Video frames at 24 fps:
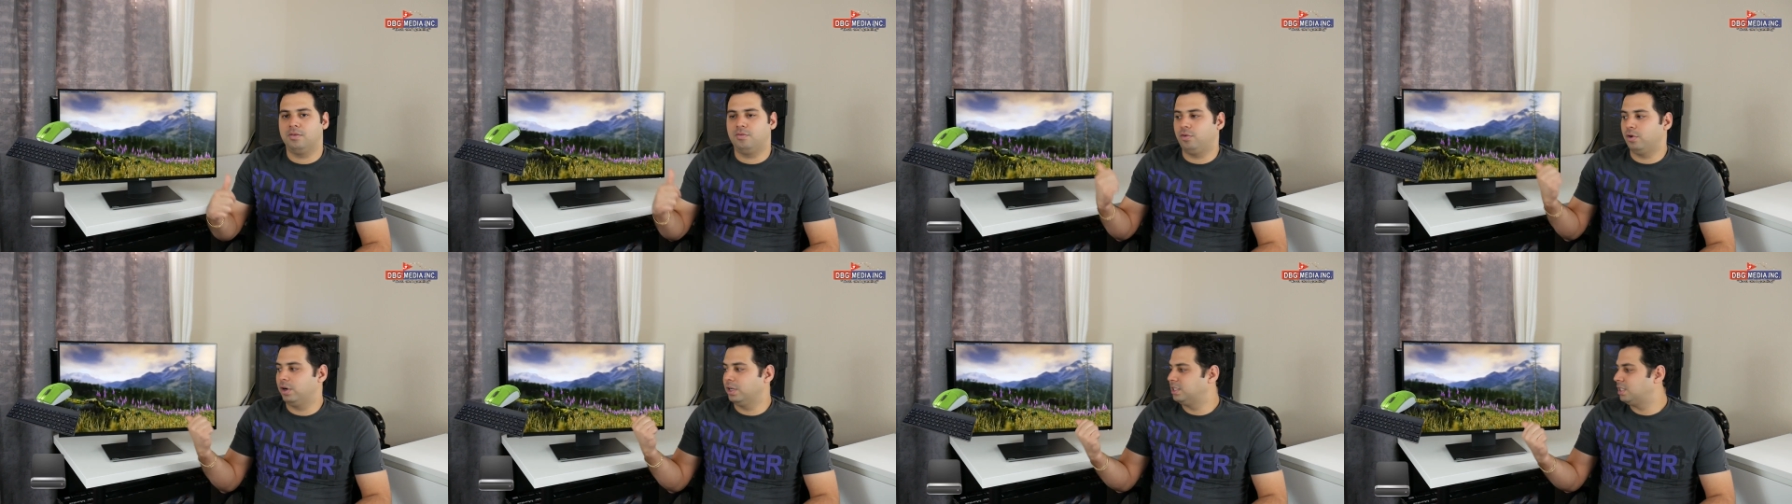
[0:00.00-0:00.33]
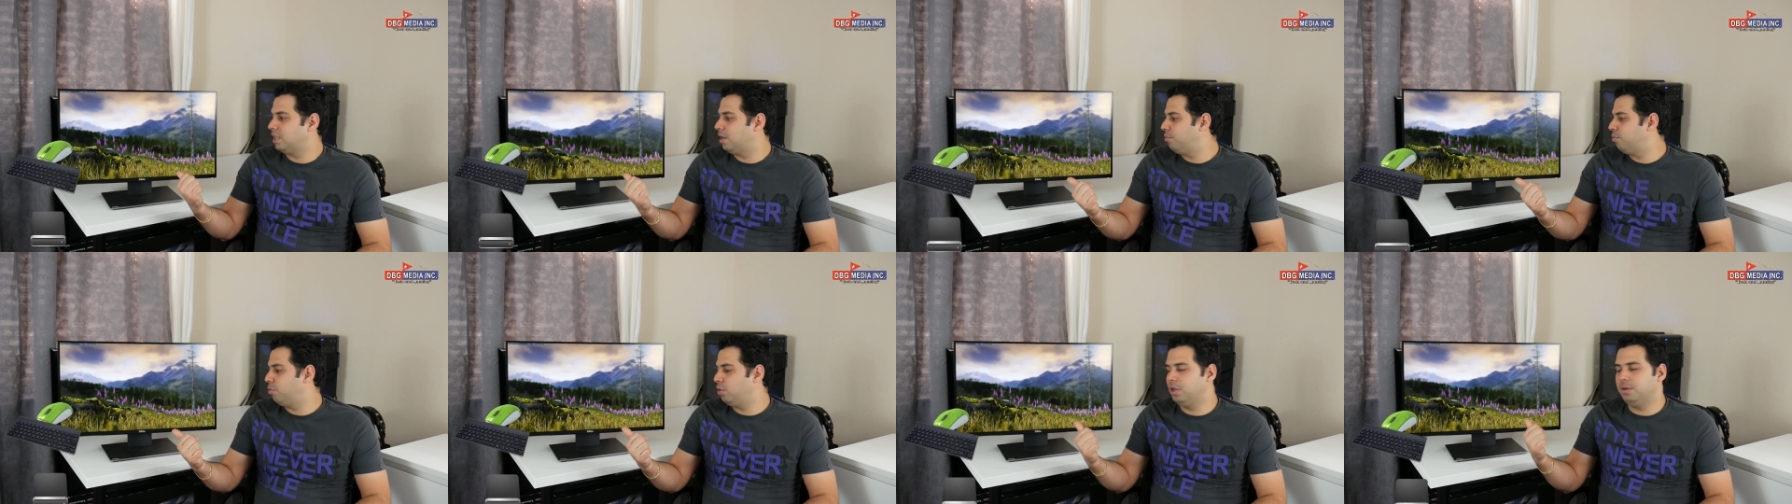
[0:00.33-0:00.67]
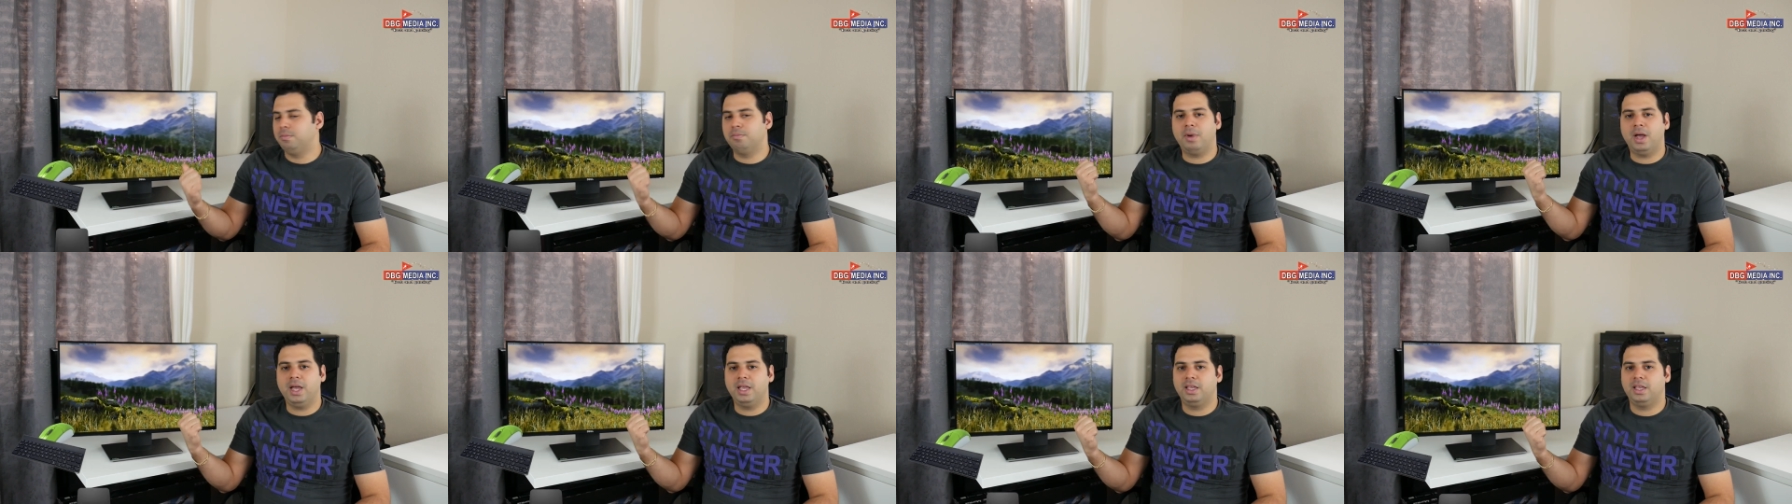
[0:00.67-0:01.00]
For example,
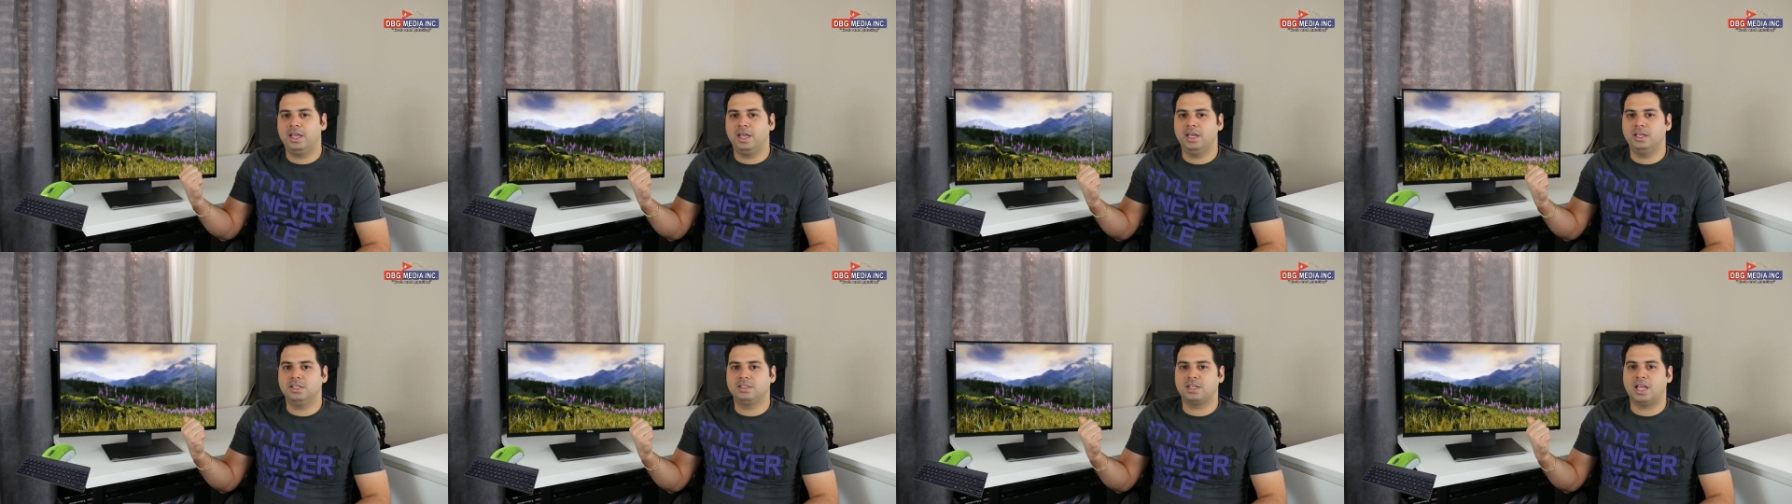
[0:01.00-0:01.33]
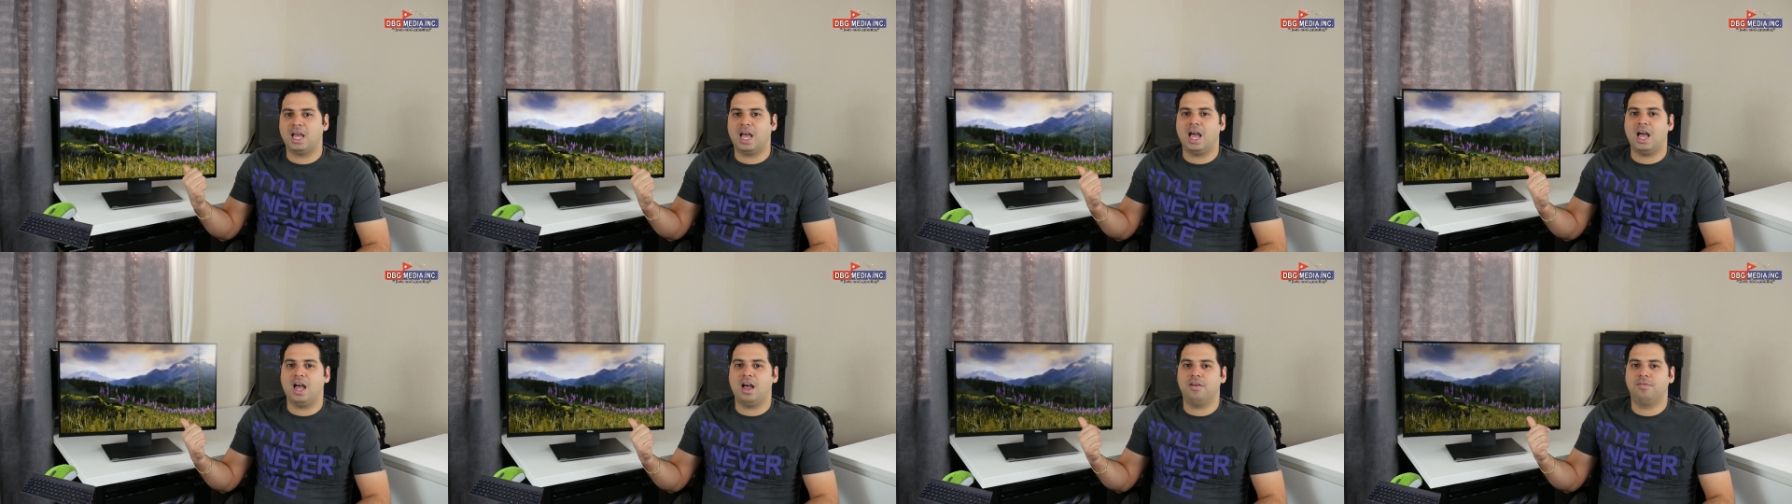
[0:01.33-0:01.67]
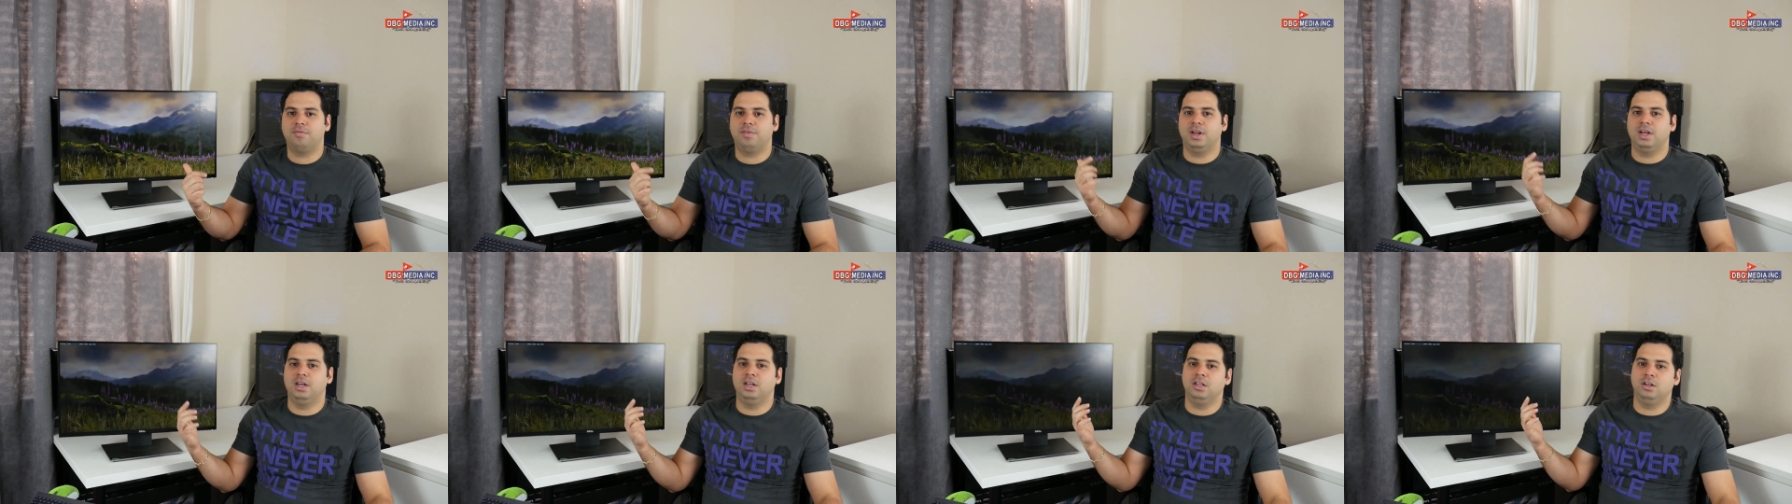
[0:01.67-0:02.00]
in my case, I
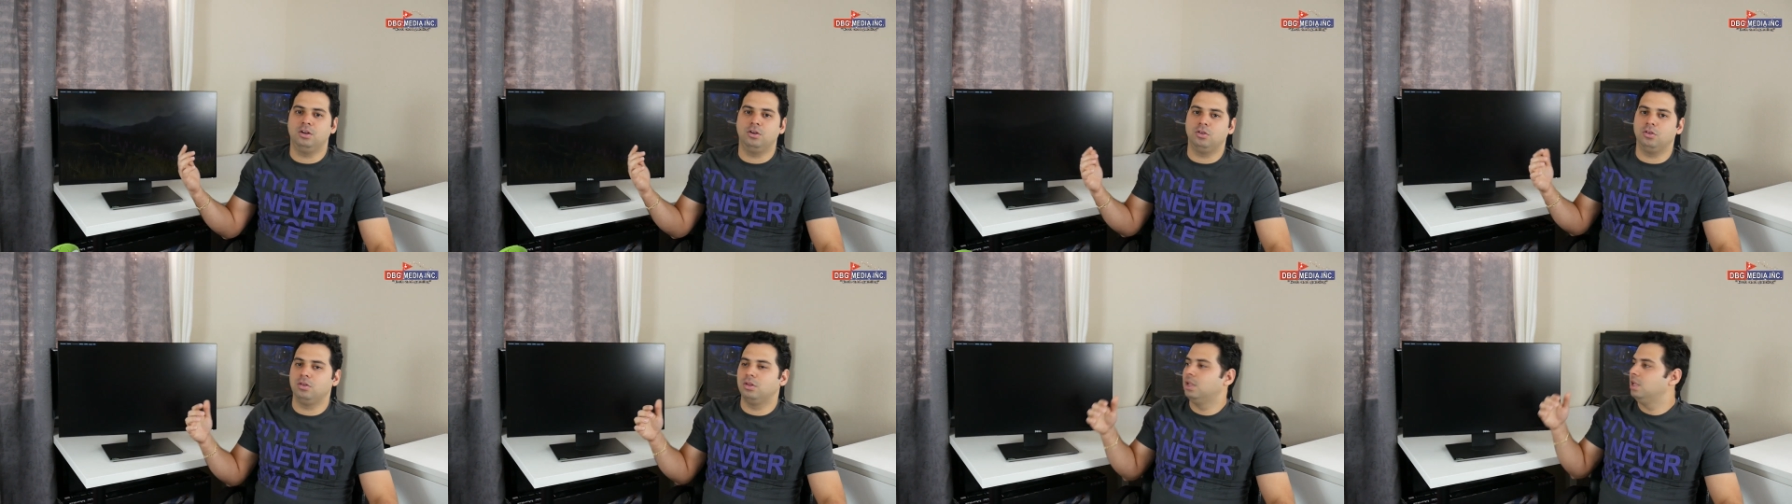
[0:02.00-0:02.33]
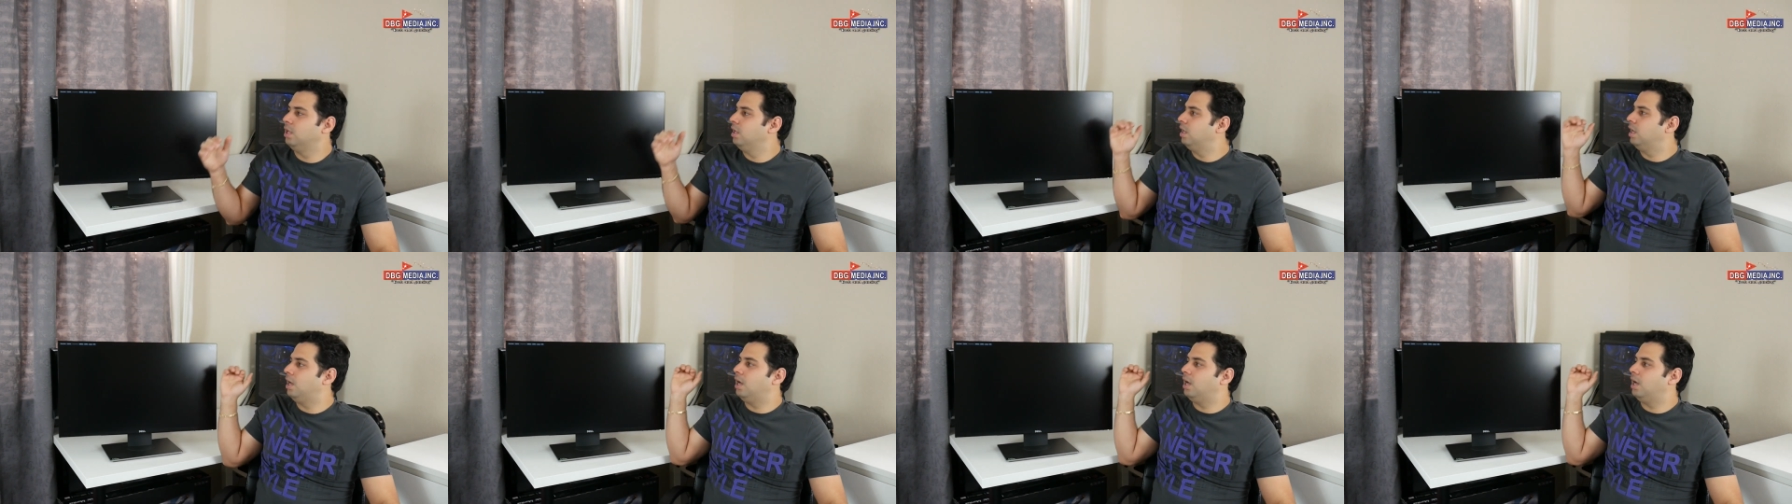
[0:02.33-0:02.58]
have a little